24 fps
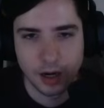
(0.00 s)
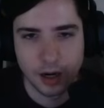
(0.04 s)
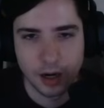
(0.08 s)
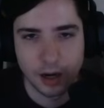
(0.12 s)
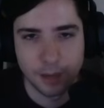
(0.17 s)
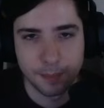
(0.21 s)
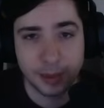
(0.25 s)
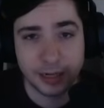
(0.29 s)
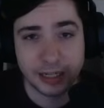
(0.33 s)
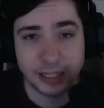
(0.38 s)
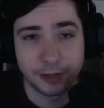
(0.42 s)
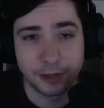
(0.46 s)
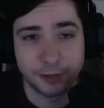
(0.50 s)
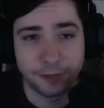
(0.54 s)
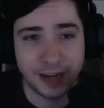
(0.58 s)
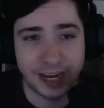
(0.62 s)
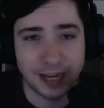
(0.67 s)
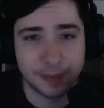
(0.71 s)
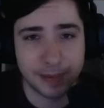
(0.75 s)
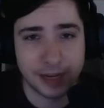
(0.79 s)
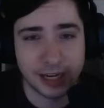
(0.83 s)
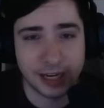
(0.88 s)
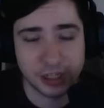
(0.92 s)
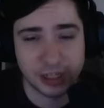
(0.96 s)
But
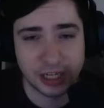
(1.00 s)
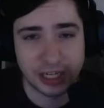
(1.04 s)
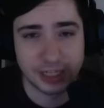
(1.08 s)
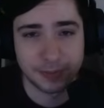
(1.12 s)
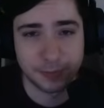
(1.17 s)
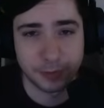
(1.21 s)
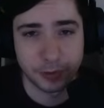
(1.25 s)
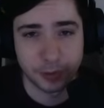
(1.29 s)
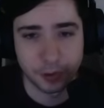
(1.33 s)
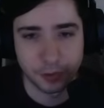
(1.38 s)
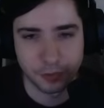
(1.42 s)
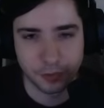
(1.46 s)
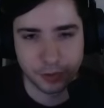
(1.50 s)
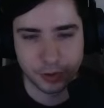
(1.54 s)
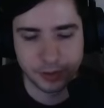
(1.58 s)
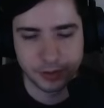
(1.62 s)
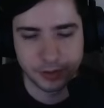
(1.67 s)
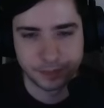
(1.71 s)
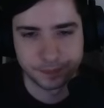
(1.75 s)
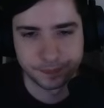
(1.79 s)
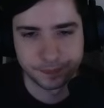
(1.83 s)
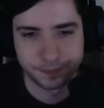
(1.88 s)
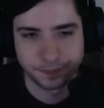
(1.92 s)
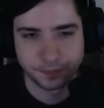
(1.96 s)
Clefable actually has a pretty good one.
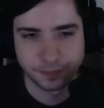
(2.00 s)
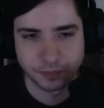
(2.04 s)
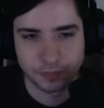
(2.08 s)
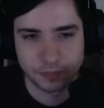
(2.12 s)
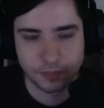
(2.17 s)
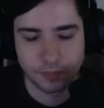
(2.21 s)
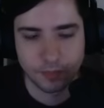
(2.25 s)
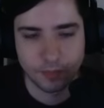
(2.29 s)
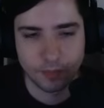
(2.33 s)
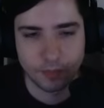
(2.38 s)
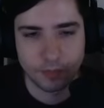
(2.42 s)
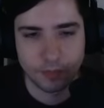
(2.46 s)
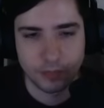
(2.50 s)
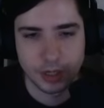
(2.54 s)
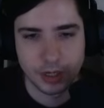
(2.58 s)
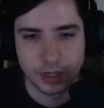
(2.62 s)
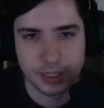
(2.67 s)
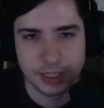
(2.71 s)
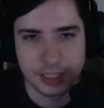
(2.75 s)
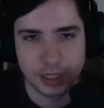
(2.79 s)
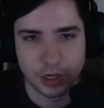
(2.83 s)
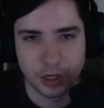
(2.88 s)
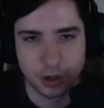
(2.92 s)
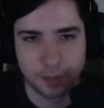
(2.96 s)

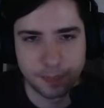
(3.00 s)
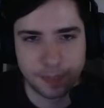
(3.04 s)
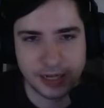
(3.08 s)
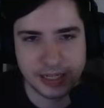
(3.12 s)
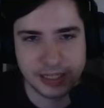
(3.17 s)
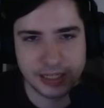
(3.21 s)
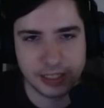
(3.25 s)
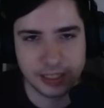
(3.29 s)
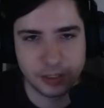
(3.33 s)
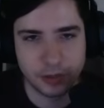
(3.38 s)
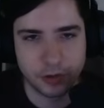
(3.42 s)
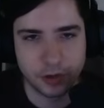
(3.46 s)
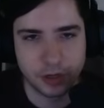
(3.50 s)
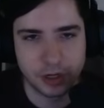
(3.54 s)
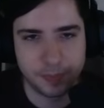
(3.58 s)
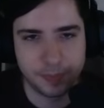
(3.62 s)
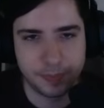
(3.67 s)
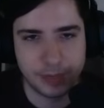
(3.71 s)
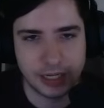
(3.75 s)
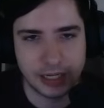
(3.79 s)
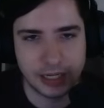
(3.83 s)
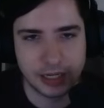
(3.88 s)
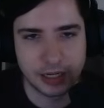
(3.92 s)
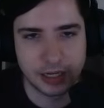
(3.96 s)
So, but you're gonna
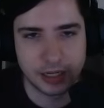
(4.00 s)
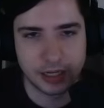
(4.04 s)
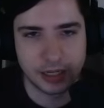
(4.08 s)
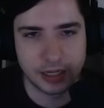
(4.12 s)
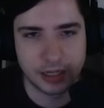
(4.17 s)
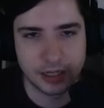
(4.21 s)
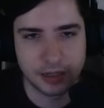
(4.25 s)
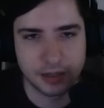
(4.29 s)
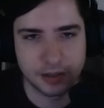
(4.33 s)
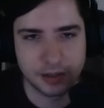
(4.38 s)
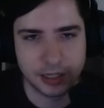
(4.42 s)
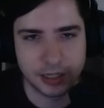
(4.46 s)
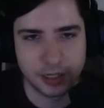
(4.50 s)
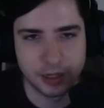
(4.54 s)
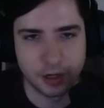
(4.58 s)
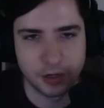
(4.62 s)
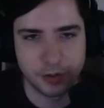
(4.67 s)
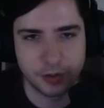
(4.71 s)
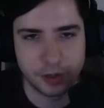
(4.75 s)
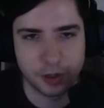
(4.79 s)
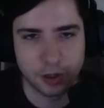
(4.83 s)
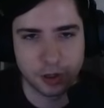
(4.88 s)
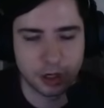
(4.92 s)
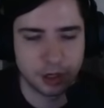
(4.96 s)
be, you're
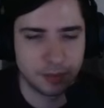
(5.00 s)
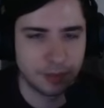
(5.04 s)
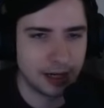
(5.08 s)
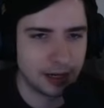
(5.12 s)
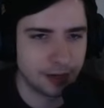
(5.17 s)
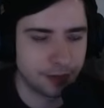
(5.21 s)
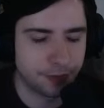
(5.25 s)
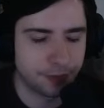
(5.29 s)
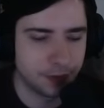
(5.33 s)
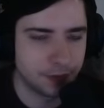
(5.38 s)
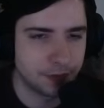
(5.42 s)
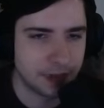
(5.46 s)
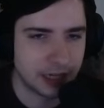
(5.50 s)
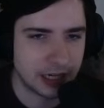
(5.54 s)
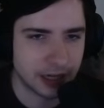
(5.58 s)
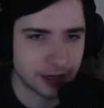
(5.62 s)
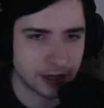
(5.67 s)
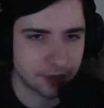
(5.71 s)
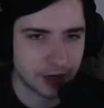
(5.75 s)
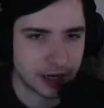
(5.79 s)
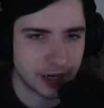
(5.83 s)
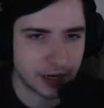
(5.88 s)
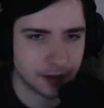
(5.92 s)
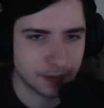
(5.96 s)
not gonna be like 15
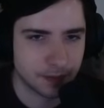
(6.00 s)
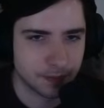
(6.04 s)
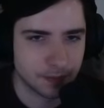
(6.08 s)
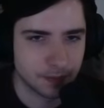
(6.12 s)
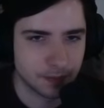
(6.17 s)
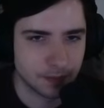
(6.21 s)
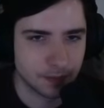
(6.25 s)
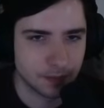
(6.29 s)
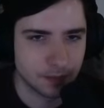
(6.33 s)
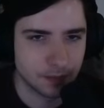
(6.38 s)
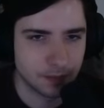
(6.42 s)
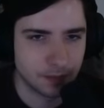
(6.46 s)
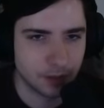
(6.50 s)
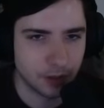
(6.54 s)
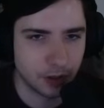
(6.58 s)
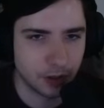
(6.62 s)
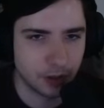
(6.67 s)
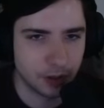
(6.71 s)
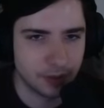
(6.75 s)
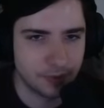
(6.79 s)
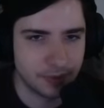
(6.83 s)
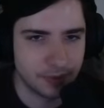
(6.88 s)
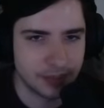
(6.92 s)
array. You're gonna be